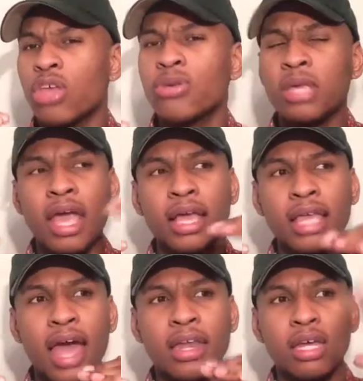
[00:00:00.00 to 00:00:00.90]
You can't
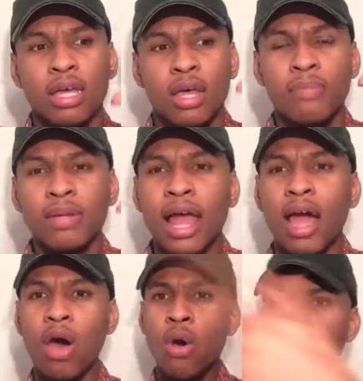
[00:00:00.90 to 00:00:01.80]
kind of be like,
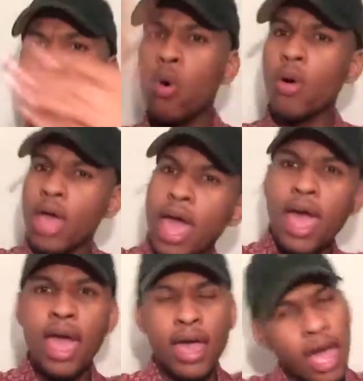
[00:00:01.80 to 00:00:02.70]
oh,
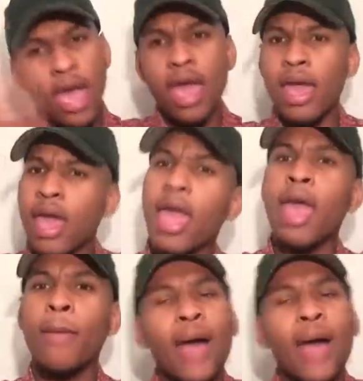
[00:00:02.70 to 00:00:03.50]
hey,